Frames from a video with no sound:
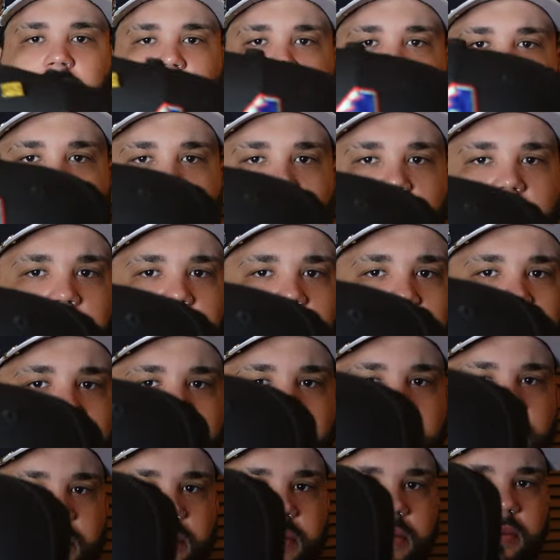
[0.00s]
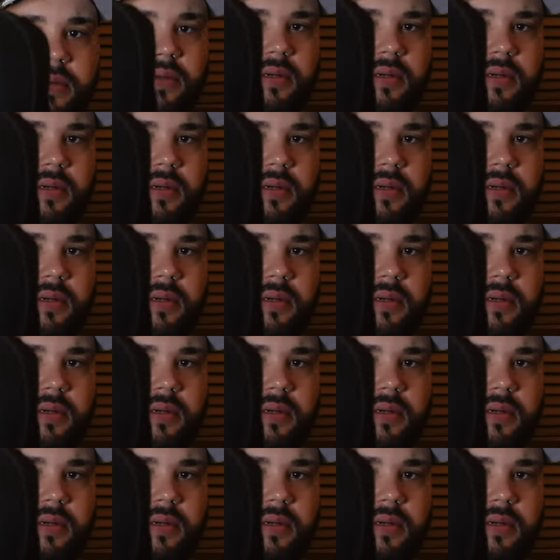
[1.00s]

Check it out.